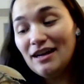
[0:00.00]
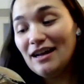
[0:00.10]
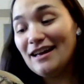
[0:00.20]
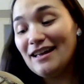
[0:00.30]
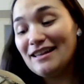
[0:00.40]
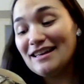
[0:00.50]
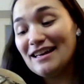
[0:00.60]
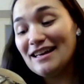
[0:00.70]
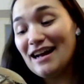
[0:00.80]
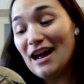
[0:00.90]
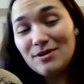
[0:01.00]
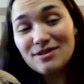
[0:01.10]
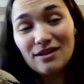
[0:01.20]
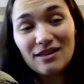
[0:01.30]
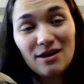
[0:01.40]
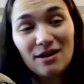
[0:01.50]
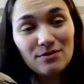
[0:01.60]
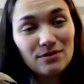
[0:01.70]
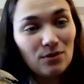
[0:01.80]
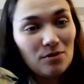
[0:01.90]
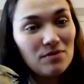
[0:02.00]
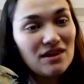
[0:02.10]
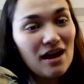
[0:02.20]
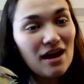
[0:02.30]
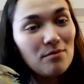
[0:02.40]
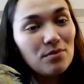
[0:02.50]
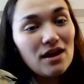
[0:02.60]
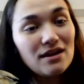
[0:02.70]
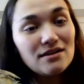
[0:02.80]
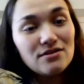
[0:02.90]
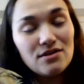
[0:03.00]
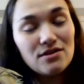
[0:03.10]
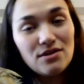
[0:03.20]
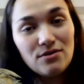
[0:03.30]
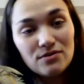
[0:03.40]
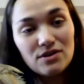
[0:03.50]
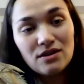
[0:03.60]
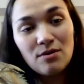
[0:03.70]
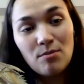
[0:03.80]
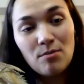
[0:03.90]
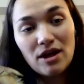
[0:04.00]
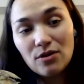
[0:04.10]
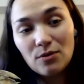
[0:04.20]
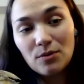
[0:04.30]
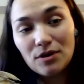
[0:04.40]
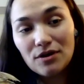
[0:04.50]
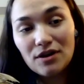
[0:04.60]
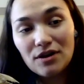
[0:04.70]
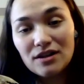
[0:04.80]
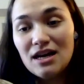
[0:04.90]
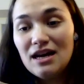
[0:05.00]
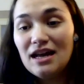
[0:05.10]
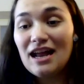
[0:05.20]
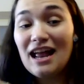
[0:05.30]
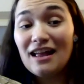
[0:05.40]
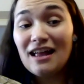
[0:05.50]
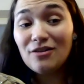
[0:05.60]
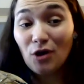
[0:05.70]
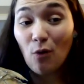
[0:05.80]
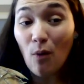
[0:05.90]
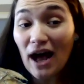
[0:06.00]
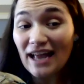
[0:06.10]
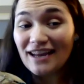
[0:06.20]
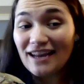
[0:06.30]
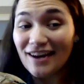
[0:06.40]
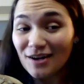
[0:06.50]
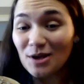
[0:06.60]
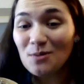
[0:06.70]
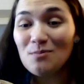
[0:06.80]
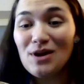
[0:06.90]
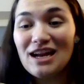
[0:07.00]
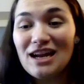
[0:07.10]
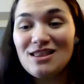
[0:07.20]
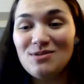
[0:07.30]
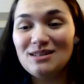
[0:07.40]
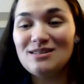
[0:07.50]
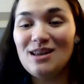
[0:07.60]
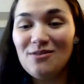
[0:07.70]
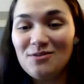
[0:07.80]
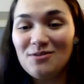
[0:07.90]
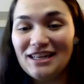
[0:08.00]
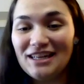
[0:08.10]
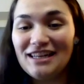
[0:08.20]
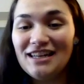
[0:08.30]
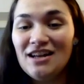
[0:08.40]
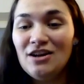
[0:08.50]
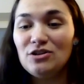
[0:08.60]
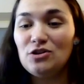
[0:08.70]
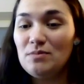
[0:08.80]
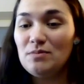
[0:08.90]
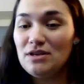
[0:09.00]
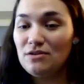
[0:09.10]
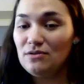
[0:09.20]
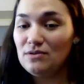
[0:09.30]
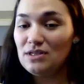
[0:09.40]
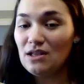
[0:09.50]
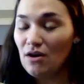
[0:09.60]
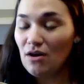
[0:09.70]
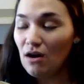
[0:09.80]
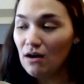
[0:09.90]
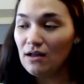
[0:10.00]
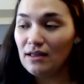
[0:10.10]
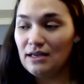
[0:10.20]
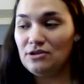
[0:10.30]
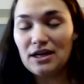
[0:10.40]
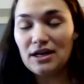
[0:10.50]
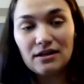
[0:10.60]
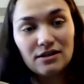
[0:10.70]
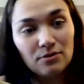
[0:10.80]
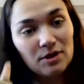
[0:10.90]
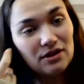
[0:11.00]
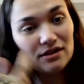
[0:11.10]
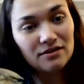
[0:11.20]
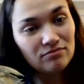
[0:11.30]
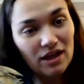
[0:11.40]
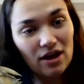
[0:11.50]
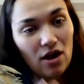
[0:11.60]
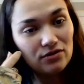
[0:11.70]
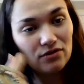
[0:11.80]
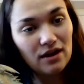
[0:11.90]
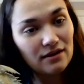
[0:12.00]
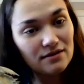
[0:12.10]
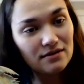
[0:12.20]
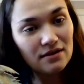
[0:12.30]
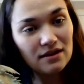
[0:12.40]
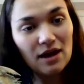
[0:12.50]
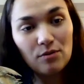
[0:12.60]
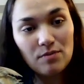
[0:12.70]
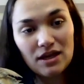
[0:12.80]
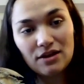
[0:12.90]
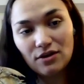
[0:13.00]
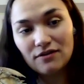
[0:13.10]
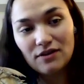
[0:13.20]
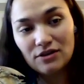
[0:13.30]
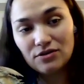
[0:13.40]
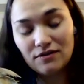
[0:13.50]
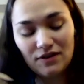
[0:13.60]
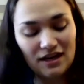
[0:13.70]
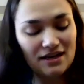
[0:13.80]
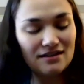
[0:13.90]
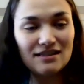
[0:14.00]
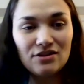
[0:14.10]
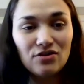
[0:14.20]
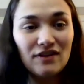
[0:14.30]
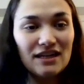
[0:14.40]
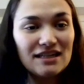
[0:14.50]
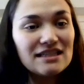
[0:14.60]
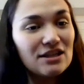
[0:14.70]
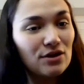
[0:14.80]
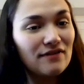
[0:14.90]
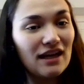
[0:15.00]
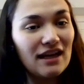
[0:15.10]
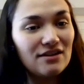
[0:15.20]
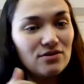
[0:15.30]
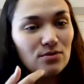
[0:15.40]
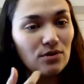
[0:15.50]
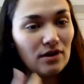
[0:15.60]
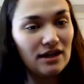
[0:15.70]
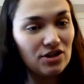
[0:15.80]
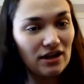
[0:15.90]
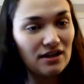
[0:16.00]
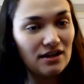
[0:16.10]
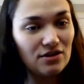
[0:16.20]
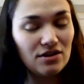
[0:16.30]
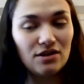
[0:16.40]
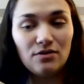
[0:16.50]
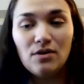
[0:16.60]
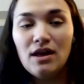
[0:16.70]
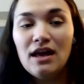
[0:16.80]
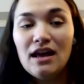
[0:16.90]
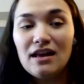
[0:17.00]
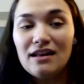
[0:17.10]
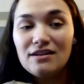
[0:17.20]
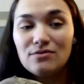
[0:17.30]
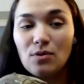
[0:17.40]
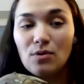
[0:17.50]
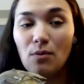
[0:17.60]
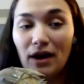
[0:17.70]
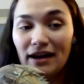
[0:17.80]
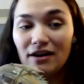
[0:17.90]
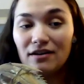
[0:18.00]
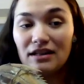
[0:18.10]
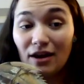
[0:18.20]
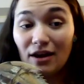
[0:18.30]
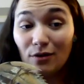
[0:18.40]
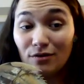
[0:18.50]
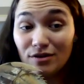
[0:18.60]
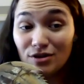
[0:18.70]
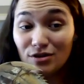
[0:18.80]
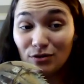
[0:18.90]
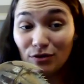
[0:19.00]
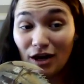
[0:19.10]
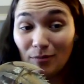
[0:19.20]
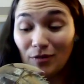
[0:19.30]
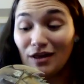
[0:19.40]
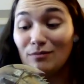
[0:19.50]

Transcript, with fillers: and I always thought that was cool, but that blood is used in the medical world and required by the U S government to be used in all injectable, like all drugs that would be in your intravenous, intravenous in your veins or injected into you. It is required that horseshoe crab blood,